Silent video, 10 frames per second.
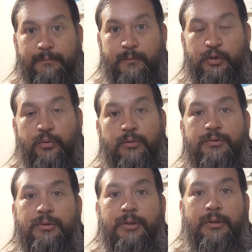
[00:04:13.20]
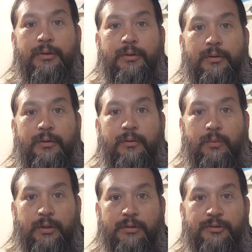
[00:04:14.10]
tools,
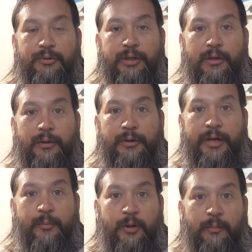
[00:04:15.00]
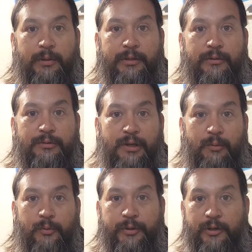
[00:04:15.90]
we also need to learn how to properly use
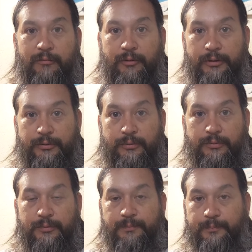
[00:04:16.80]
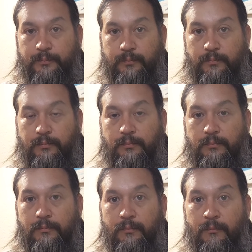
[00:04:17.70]
our recovery tools.
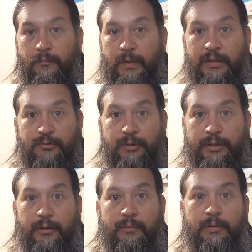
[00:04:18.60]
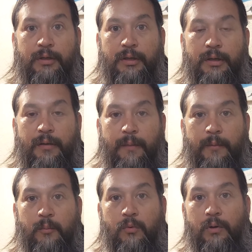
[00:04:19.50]
As we know,
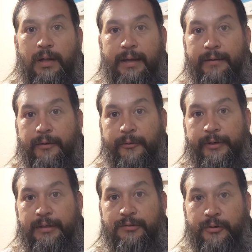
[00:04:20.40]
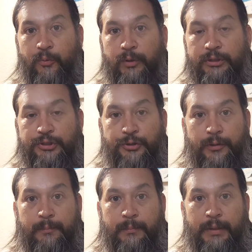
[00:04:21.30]
the more line there is on a winch
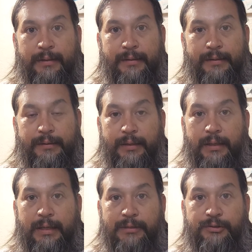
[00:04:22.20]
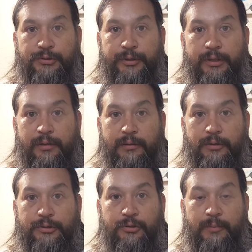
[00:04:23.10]
drum, the less strength
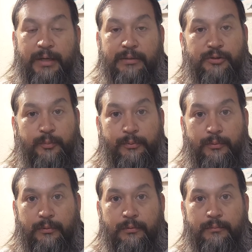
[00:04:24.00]
the drum has to pull.